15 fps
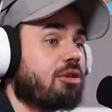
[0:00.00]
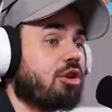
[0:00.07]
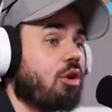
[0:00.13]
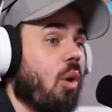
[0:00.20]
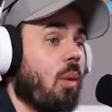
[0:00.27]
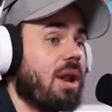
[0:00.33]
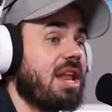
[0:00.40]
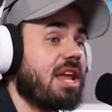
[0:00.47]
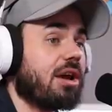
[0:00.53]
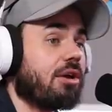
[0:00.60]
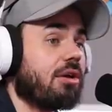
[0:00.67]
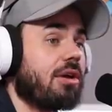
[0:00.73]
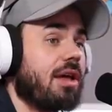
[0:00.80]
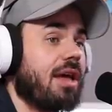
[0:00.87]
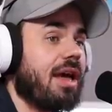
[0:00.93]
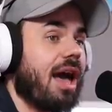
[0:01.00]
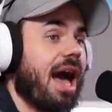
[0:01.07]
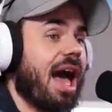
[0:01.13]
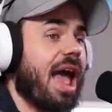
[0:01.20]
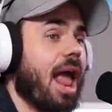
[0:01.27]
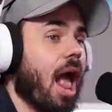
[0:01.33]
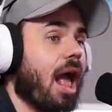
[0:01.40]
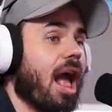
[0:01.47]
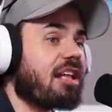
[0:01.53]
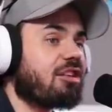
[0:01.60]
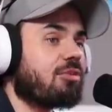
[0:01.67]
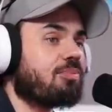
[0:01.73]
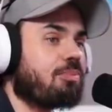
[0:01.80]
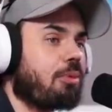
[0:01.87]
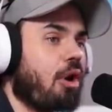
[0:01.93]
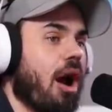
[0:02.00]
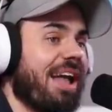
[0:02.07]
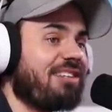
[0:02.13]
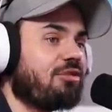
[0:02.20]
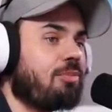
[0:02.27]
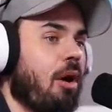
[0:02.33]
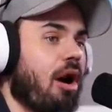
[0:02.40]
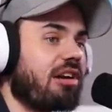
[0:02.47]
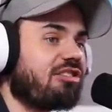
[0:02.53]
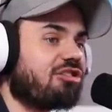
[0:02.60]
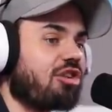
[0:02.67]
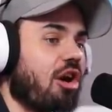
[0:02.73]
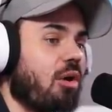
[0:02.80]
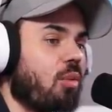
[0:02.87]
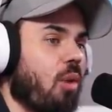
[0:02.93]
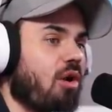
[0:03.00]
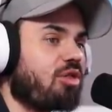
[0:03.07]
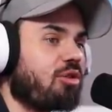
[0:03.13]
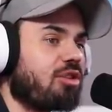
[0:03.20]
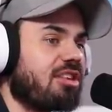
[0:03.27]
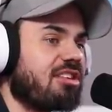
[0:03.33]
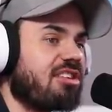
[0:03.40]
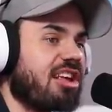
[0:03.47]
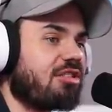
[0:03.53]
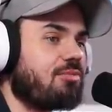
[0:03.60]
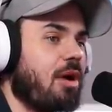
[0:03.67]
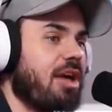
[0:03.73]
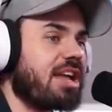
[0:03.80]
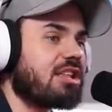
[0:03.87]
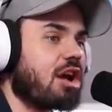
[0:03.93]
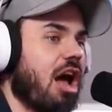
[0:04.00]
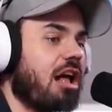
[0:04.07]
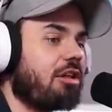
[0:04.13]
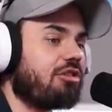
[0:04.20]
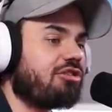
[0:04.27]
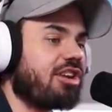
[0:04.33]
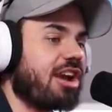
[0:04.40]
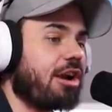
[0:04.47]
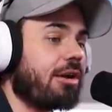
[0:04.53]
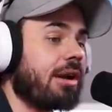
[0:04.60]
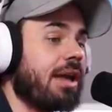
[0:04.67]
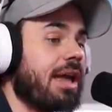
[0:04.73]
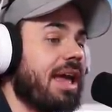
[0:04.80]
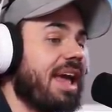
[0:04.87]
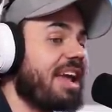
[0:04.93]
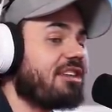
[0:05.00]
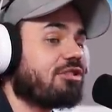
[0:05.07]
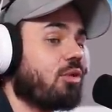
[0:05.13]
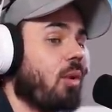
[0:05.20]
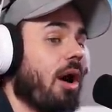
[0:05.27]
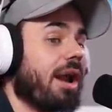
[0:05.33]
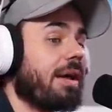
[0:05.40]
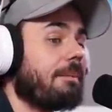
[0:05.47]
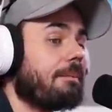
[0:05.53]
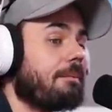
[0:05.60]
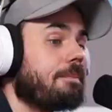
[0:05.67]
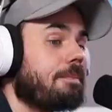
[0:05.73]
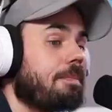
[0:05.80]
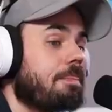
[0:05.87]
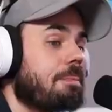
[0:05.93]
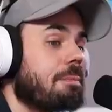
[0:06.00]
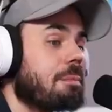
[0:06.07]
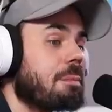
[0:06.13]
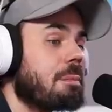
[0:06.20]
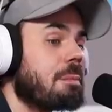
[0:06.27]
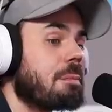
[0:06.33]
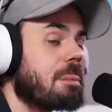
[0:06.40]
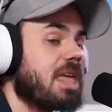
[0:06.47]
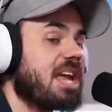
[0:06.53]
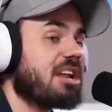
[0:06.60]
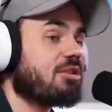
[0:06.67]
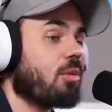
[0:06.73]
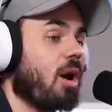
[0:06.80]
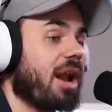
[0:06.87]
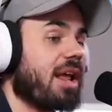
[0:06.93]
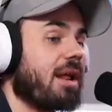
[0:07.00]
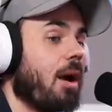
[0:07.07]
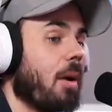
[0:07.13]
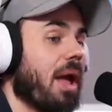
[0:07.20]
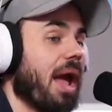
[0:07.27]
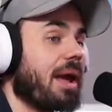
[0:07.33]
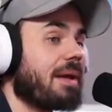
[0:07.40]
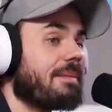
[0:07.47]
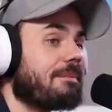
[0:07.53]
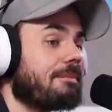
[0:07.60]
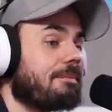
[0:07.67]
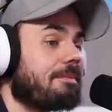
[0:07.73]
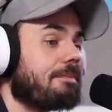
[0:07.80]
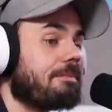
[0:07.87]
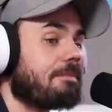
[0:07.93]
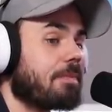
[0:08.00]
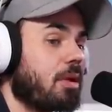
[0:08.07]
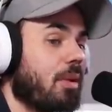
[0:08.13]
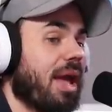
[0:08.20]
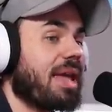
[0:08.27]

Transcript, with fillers: the gold one here. Hi, I got this bronze bar, sir, worth $6 million here. He doesn't want it. He doesn't want it. Okay. Okay,